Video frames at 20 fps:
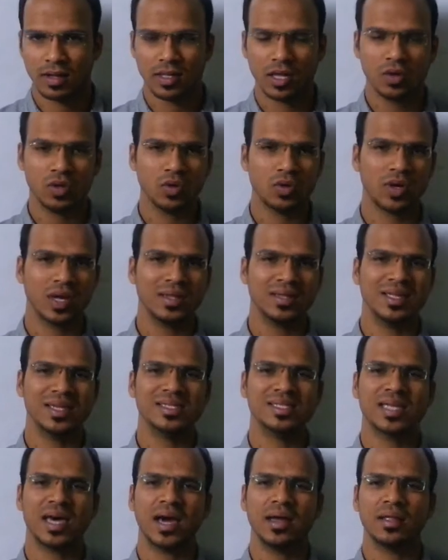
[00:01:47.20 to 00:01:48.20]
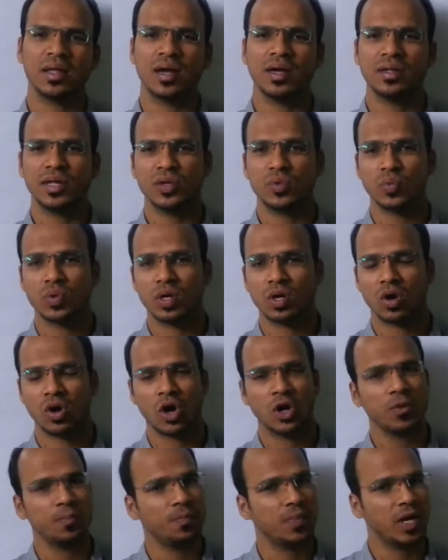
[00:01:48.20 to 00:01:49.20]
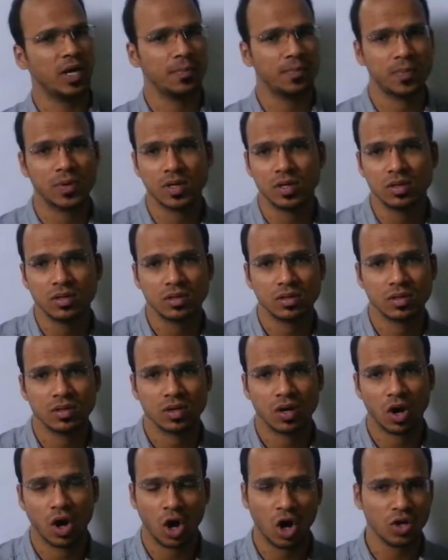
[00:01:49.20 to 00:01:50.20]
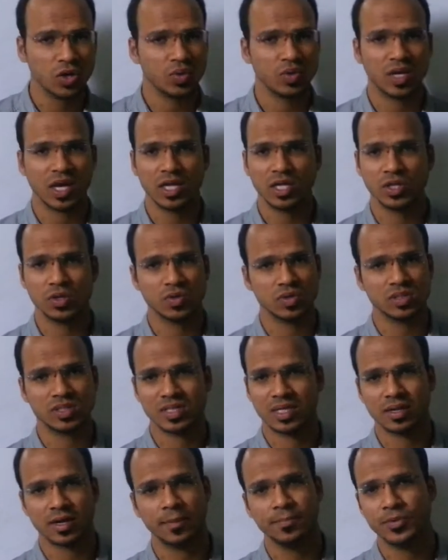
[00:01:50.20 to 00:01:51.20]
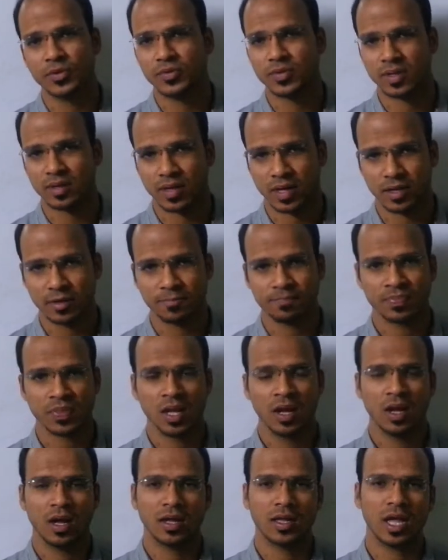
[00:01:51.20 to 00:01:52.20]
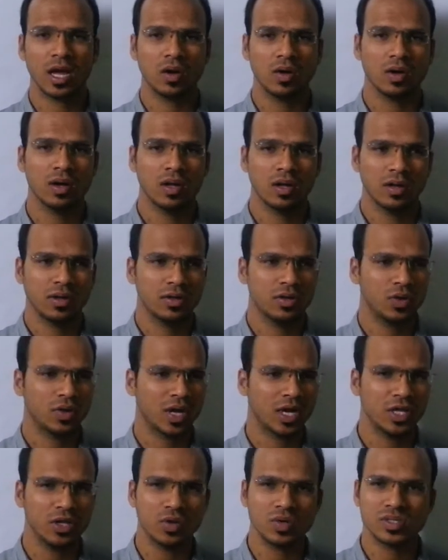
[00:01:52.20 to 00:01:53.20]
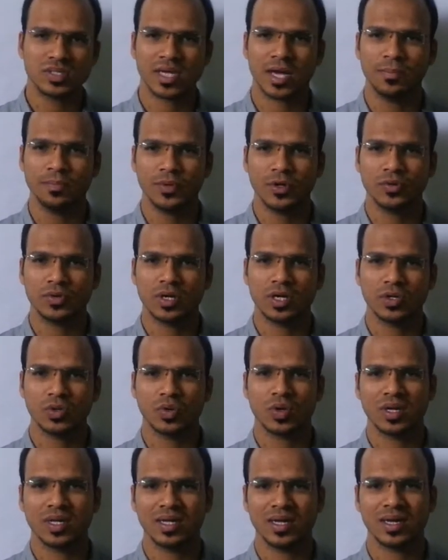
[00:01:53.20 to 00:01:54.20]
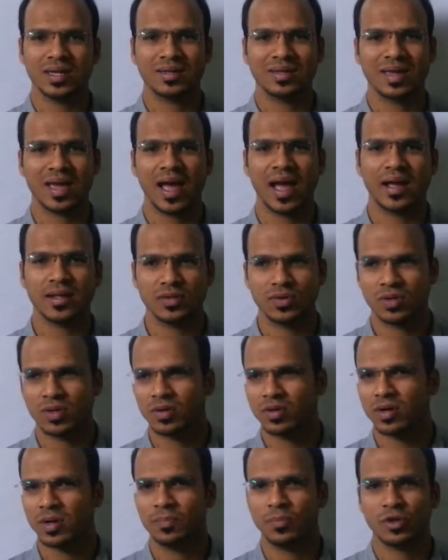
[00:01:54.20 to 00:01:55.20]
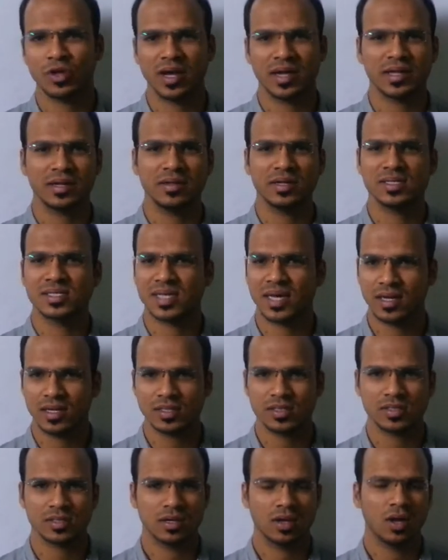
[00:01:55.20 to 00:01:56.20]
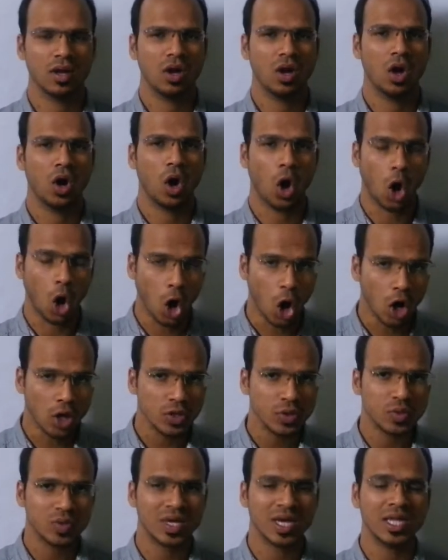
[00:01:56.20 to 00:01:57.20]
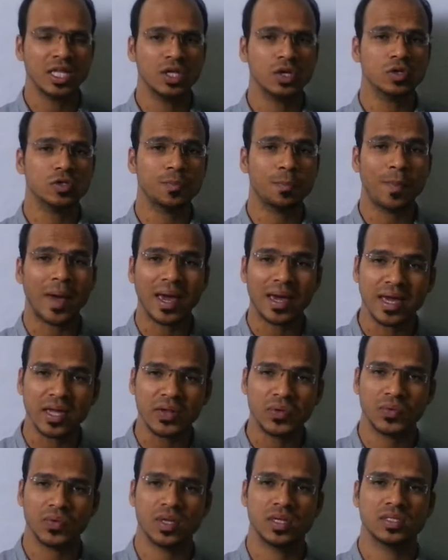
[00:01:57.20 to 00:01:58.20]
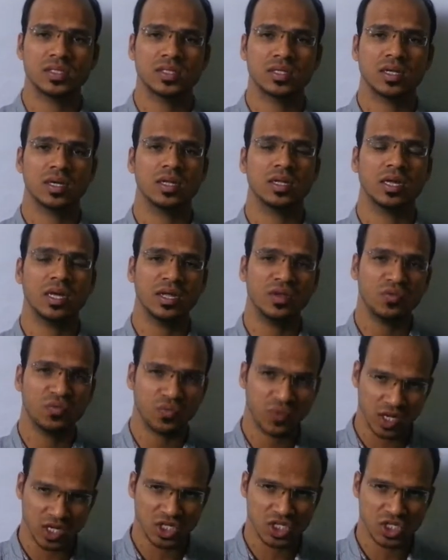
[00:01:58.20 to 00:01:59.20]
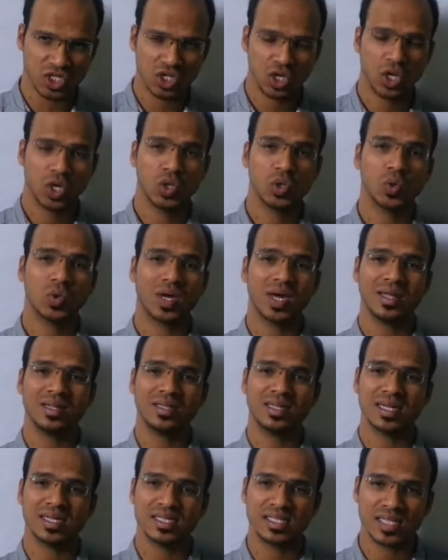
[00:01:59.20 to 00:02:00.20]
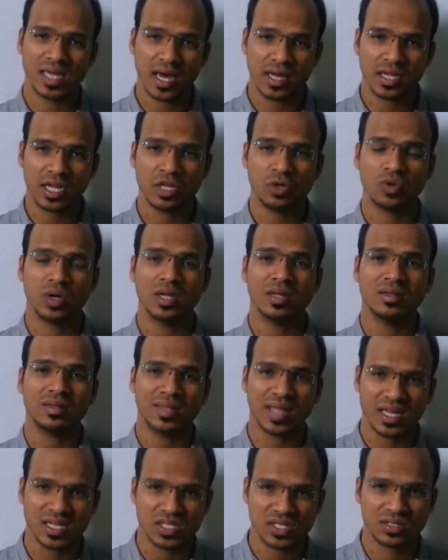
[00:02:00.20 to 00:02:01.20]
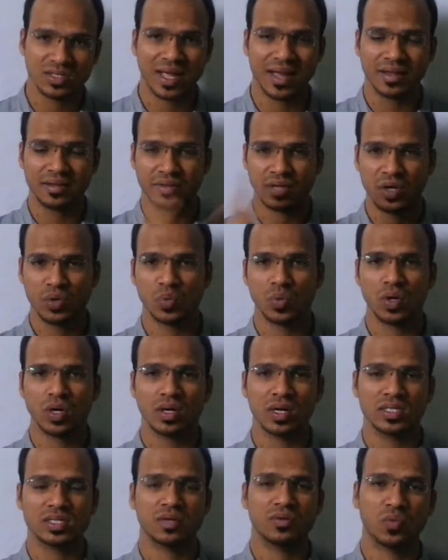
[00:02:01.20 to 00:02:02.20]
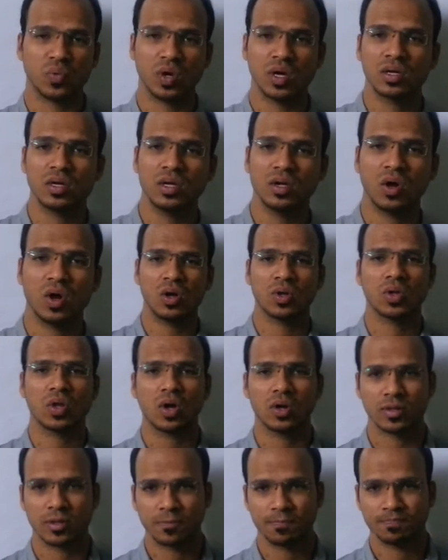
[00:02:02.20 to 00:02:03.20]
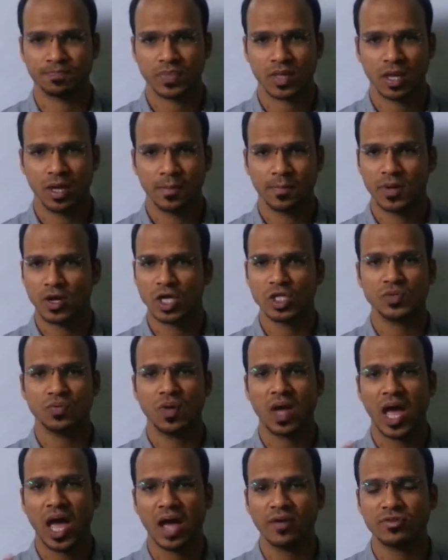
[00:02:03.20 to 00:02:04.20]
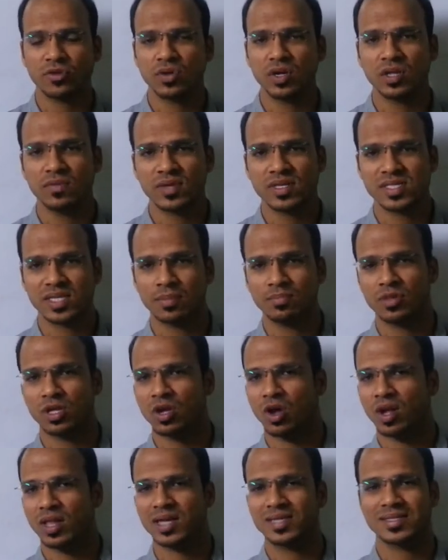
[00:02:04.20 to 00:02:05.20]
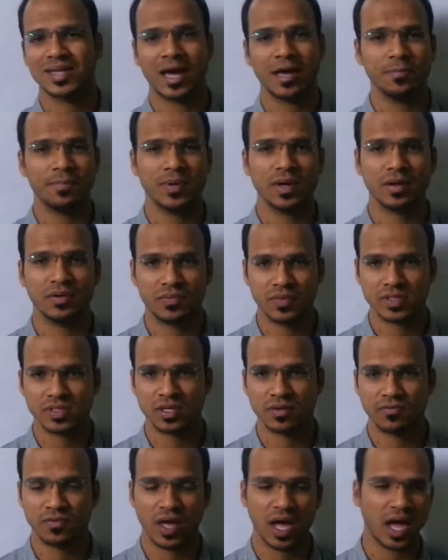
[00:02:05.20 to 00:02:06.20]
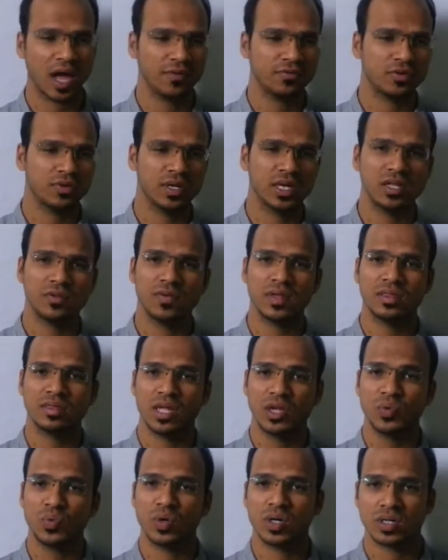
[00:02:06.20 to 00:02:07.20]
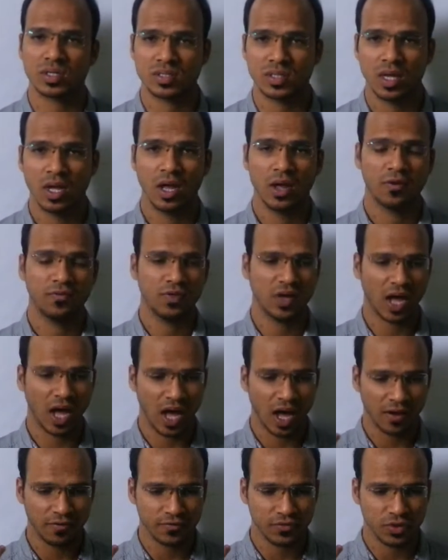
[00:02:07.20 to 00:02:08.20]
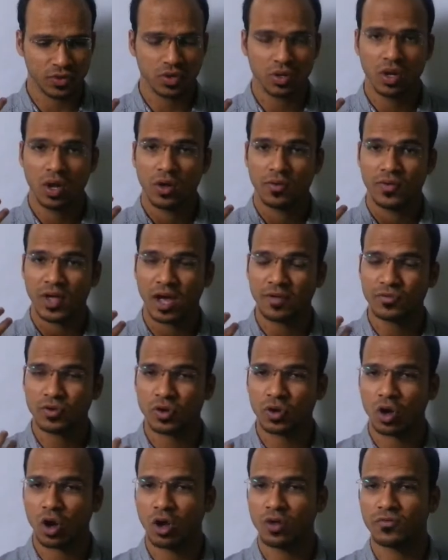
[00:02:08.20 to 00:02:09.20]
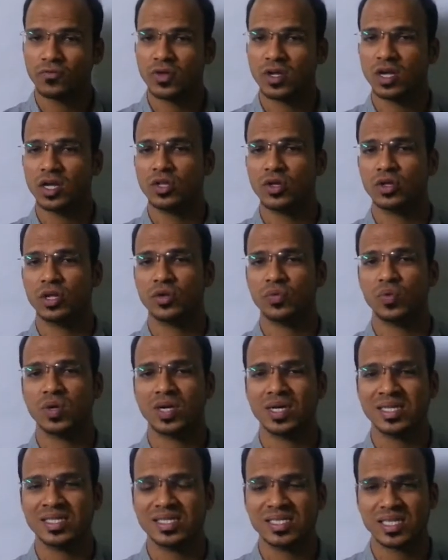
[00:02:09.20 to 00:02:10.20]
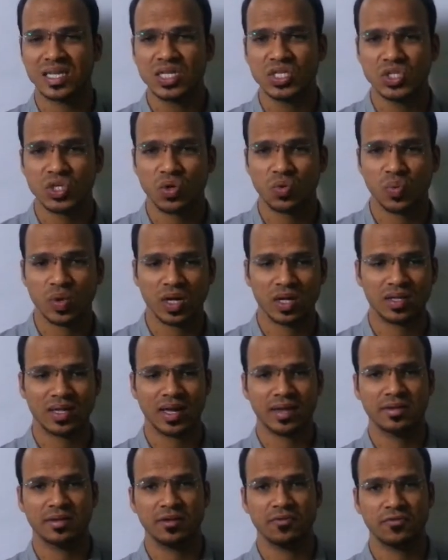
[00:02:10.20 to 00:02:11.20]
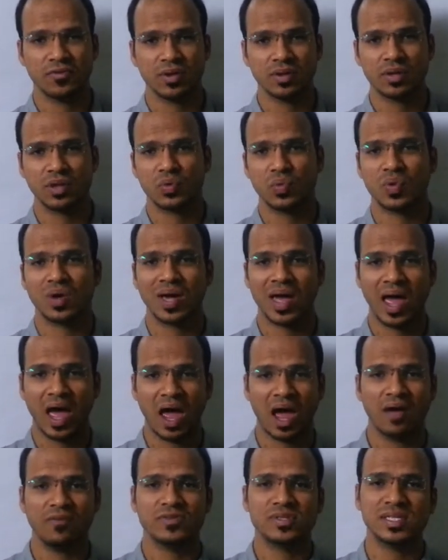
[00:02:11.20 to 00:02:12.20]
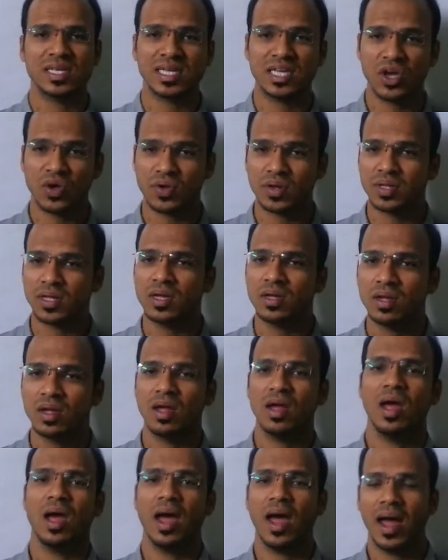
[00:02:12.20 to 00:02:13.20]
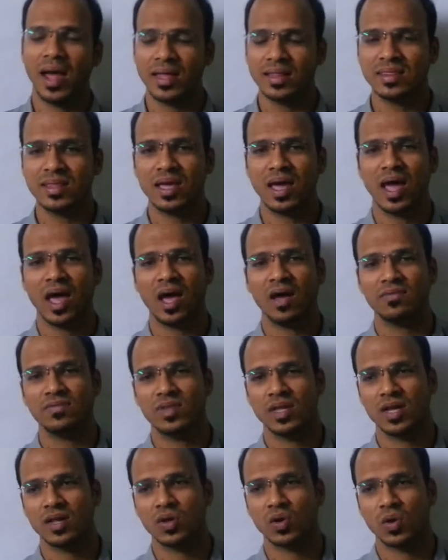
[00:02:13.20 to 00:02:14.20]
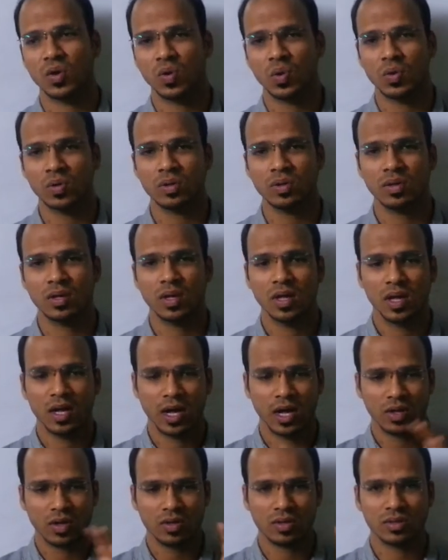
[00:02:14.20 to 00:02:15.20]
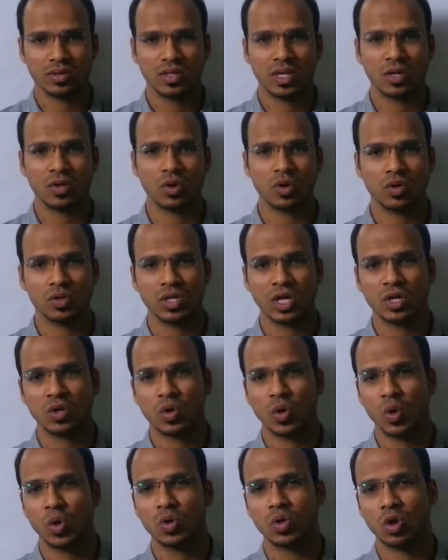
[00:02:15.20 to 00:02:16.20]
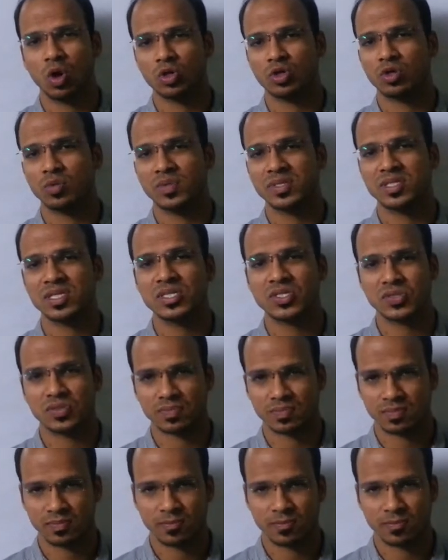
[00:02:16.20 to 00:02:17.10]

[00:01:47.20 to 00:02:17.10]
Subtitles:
Now you can design a network on paper, or you can use computer, right? Now you can use computer to create CAD, you know, computer aided designs. Or you can use packet tracer, in which you can design and you can test that network, is it working or not. Because we have to deal with something called as IP addressing. We have to deal with networks. We have to configure your network in such a way that different networks have security and they have their own, you know, their own autonomous system.